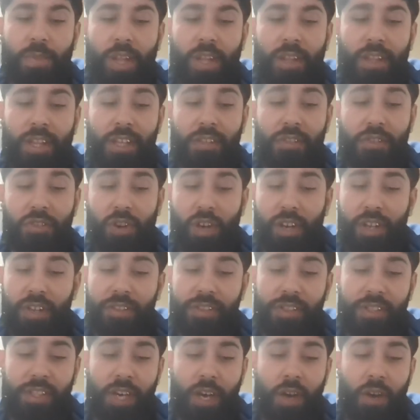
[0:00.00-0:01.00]
That's not
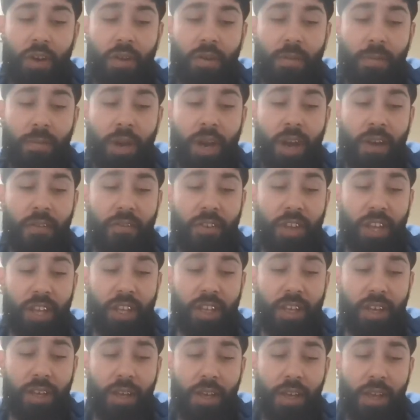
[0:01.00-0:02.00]
his style, but I
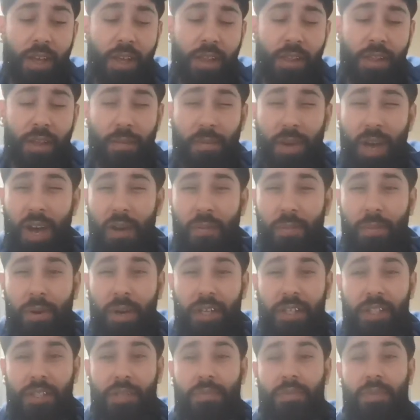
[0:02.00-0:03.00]
think the mild
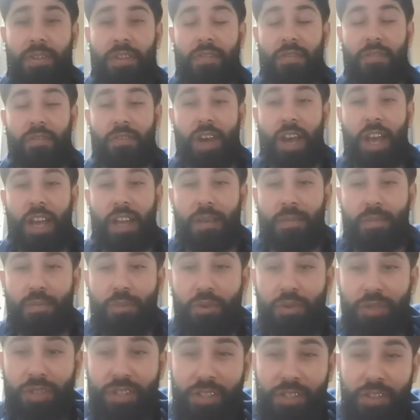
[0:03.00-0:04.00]
punishment that
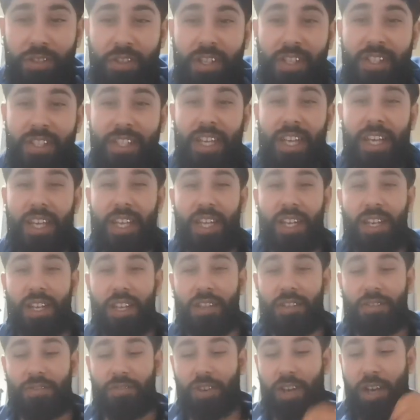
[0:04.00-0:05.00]
Feigenbutz is going to take in
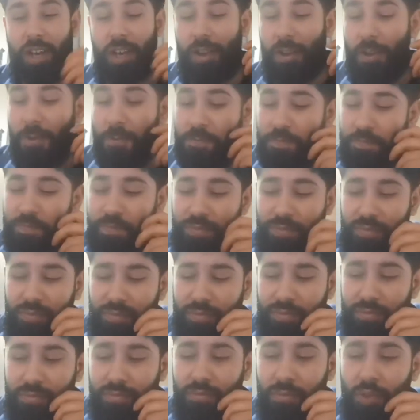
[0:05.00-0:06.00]
this fight
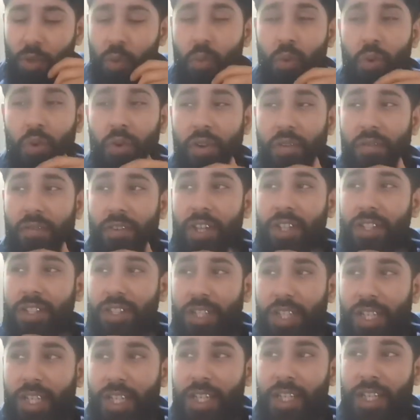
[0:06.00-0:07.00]
will
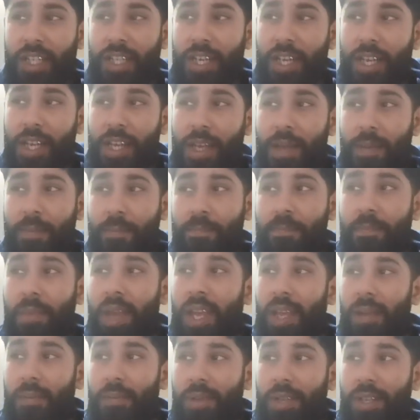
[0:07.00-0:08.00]
eventually,
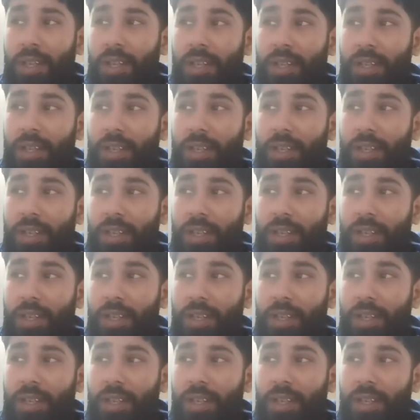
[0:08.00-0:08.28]
maybe,